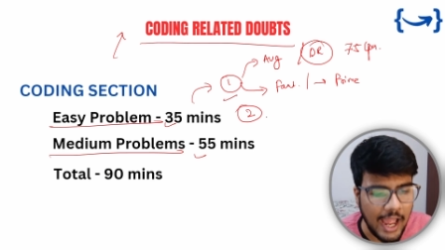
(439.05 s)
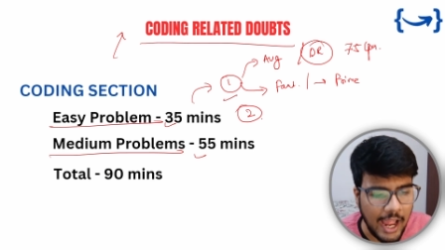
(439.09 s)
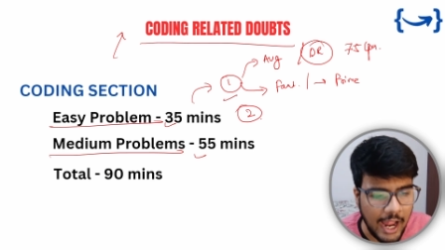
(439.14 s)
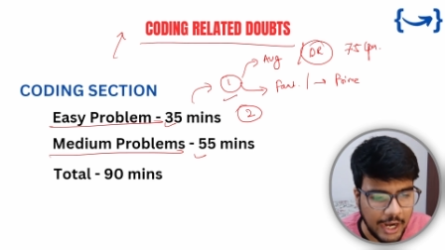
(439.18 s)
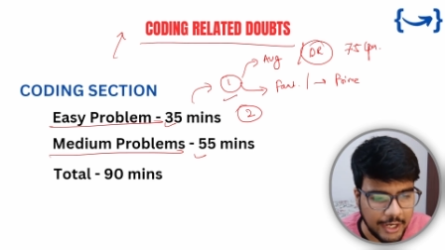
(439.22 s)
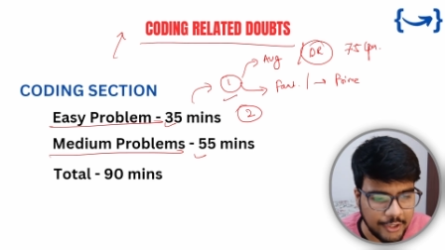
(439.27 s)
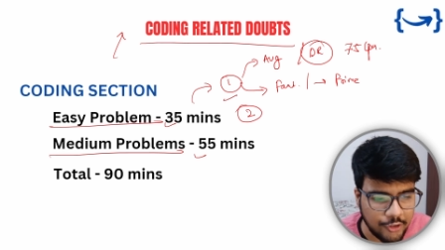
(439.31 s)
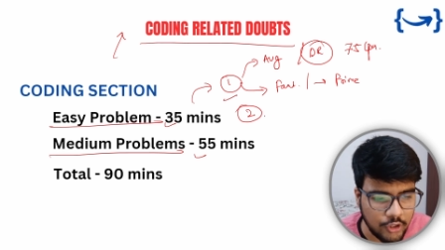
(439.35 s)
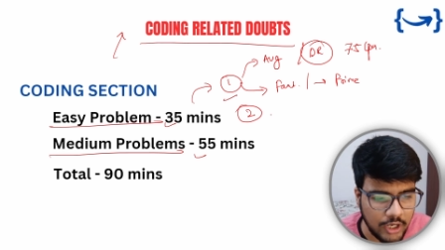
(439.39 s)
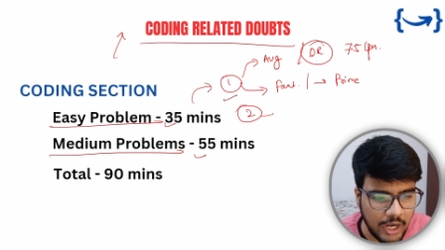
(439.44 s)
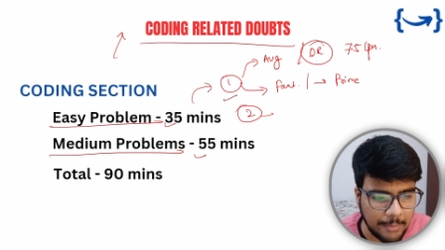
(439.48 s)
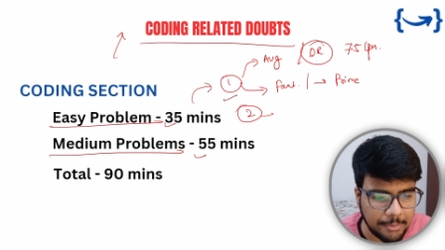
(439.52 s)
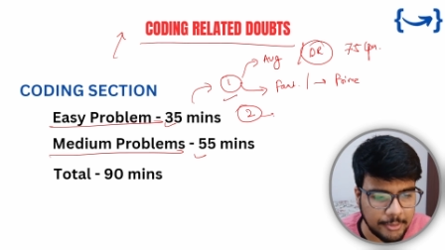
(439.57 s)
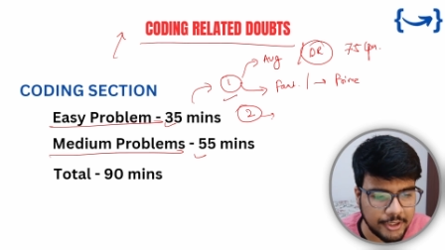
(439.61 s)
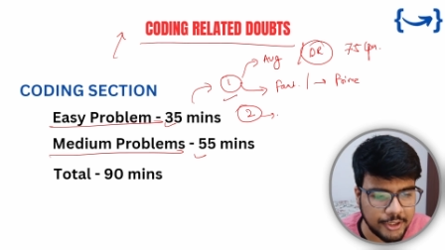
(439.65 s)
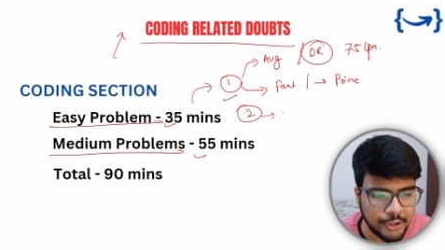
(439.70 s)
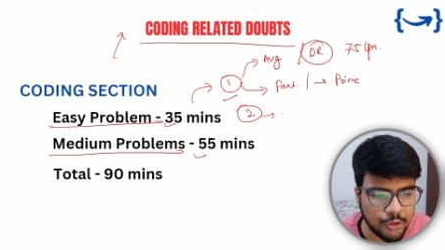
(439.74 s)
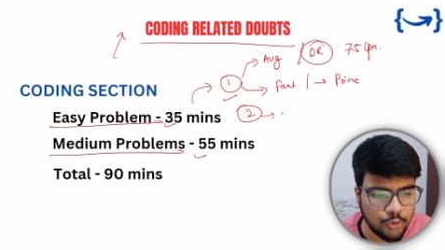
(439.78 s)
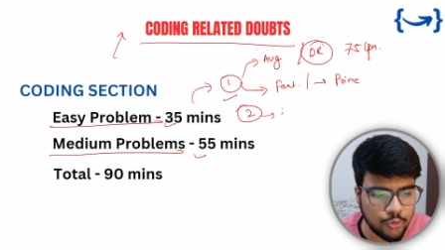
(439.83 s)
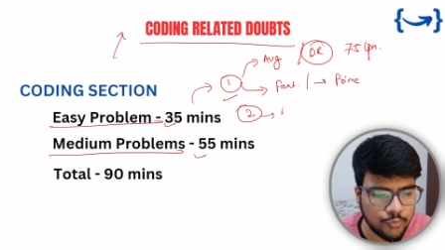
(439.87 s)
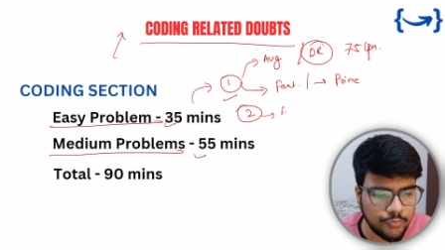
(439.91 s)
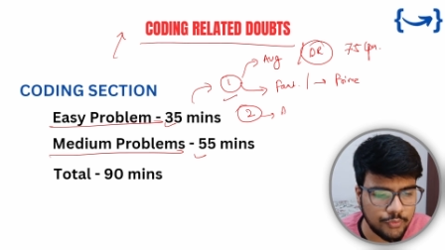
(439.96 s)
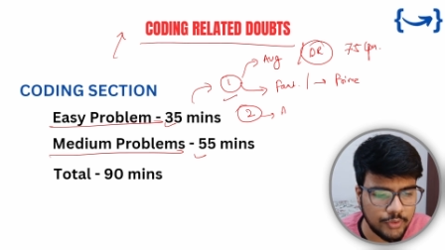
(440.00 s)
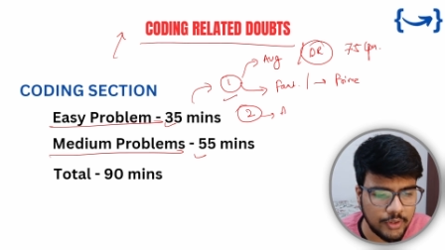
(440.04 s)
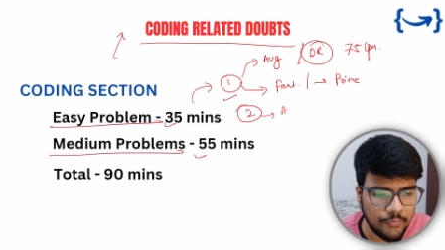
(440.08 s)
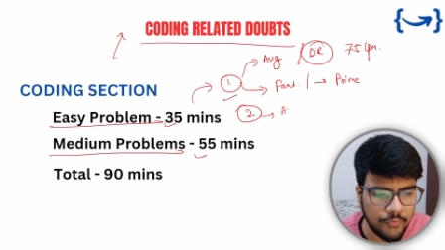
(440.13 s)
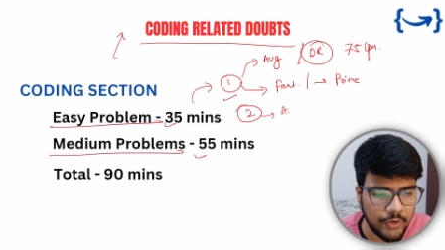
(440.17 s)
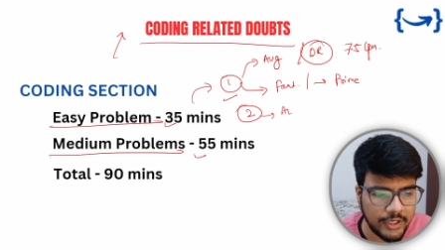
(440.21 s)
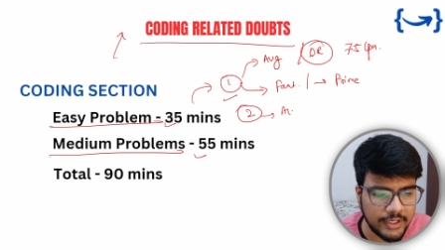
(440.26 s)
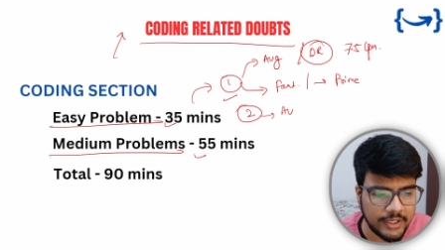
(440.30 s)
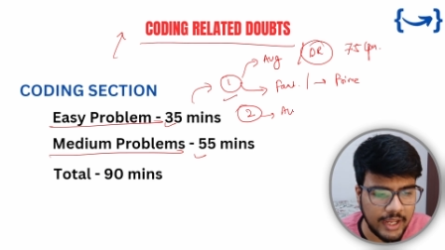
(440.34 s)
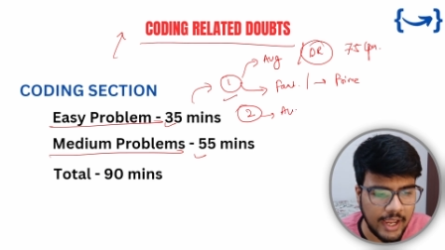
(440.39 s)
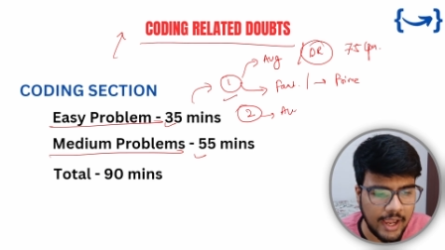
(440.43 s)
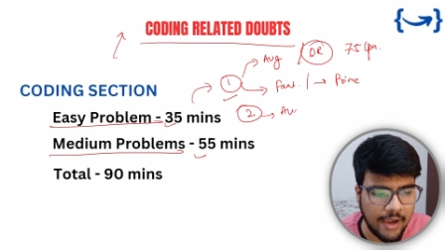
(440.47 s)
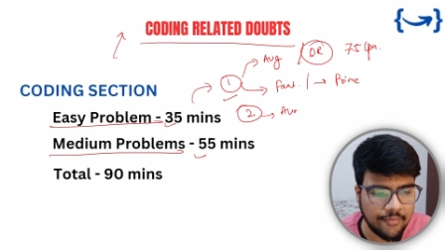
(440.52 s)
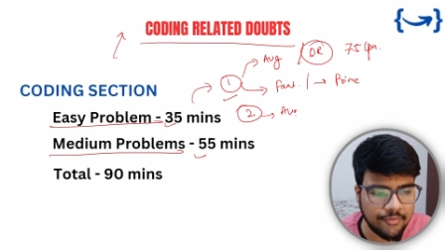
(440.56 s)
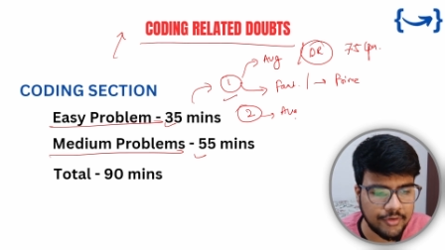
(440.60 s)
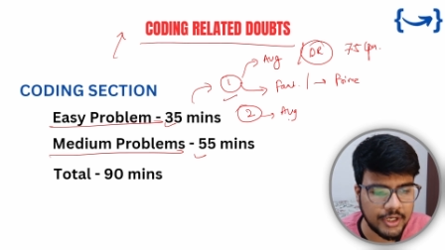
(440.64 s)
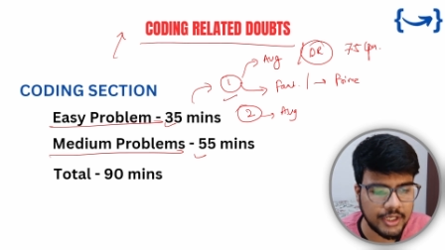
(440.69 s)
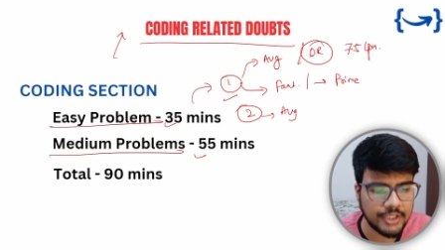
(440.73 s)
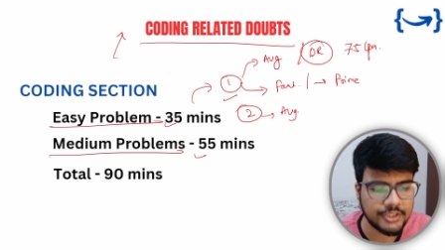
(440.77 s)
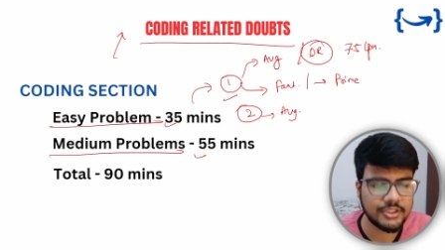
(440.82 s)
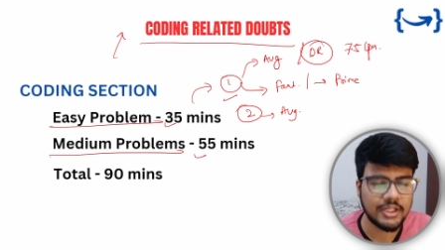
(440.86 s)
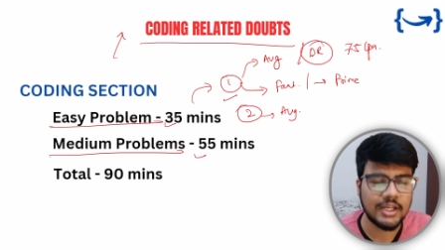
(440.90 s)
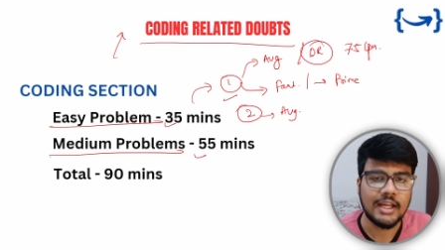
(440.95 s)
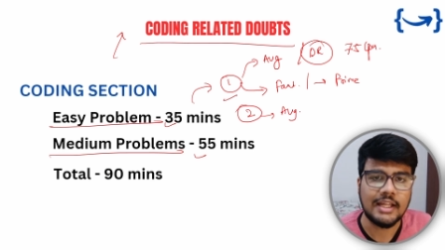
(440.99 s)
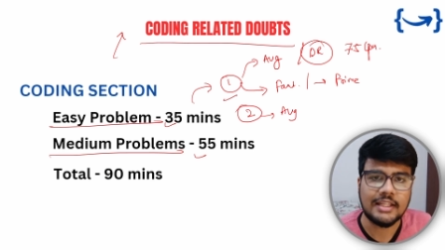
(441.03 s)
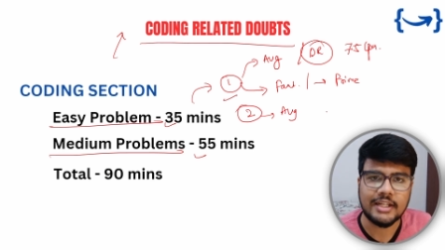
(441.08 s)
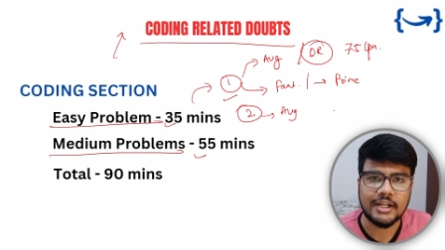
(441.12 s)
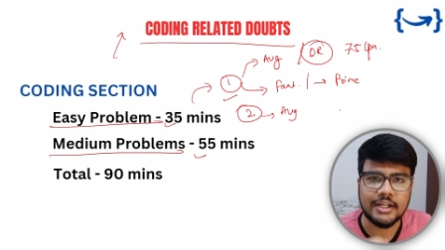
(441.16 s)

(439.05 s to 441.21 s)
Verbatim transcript: and your aptitude went average,